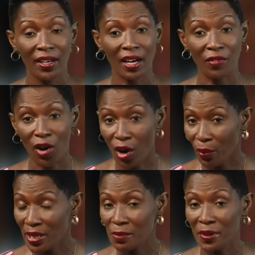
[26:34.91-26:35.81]
I've
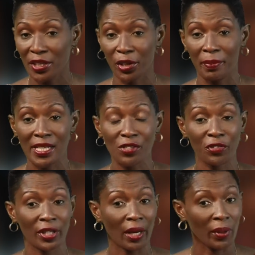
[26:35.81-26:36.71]
always been her best
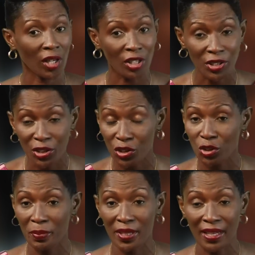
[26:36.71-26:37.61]
friend. I will continue
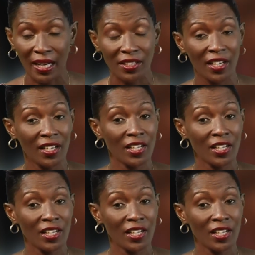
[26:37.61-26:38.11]
to be that.